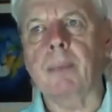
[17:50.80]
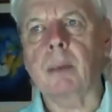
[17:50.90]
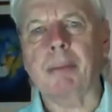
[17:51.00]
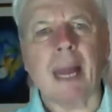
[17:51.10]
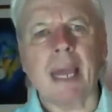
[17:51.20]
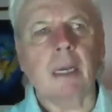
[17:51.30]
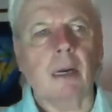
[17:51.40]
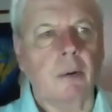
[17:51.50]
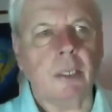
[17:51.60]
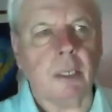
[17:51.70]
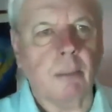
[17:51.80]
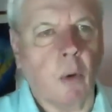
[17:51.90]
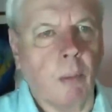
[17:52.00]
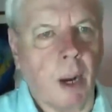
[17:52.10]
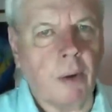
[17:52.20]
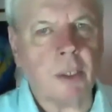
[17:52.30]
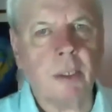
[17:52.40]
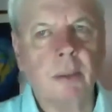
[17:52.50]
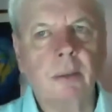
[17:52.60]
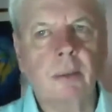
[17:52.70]
plagiarism
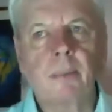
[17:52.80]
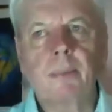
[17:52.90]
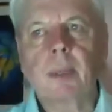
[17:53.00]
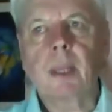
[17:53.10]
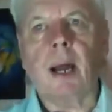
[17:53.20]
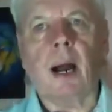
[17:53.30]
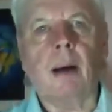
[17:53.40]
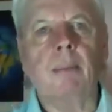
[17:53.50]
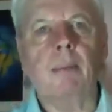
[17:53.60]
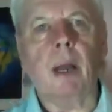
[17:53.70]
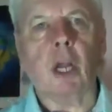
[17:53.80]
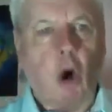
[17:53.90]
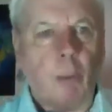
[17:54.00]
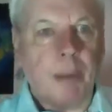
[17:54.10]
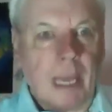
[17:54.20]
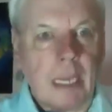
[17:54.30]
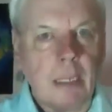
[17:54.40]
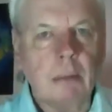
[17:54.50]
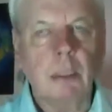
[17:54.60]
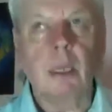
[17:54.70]
almost,
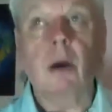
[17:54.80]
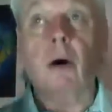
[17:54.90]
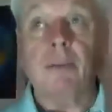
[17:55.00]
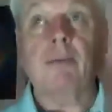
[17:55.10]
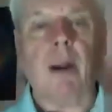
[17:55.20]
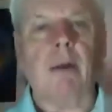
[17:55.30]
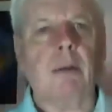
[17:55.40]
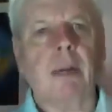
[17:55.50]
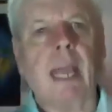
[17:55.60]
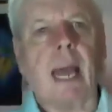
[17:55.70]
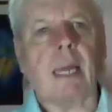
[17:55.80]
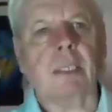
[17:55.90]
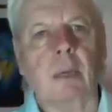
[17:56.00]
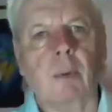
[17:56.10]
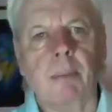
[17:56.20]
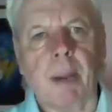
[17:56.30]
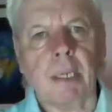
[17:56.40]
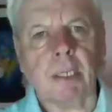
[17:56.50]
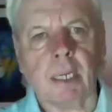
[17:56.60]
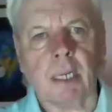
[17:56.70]
copy of the very reality we're
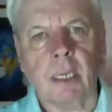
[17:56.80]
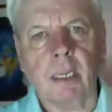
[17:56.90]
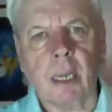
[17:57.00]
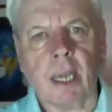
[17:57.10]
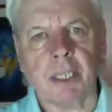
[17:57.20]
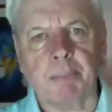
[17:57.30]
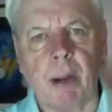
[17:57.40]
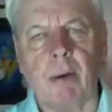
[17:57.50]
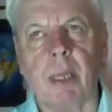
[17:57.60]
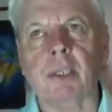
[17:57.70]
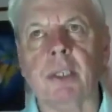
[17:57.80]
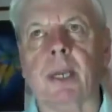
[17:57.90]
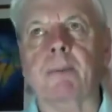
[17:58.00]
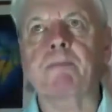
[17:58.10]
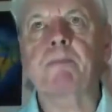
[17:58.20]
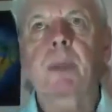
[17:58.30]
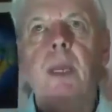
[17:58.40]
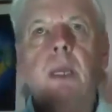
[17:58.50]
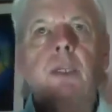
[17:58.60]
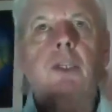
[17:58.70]
basically experiencing.
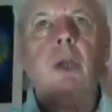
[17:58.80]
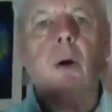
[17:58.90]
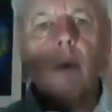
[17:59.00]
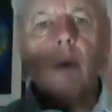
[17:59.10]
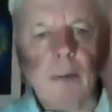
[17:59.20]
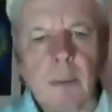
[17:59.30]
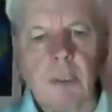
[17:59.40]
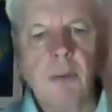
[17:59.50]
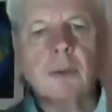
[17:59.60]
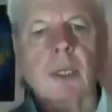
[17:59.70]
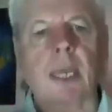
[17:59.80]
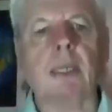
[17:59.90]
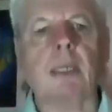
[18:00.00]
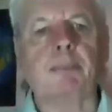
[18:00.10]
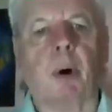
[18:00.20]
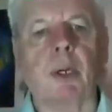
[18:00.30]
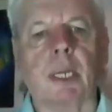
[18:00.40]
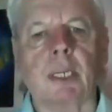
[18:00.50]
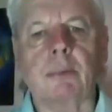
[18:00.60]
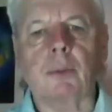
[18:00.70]
So take the
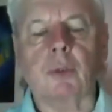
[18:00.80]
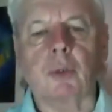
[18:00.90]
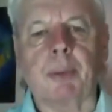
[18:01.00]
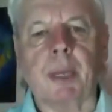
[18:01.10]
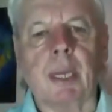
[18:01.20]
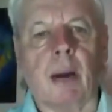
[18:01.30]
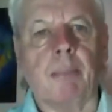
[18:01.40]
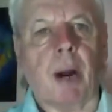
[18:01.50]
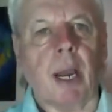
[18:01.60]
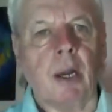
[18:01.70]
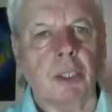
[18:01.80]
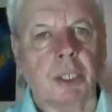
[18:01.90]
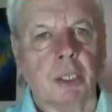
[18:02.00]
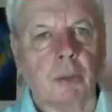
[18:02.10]
body to be a biological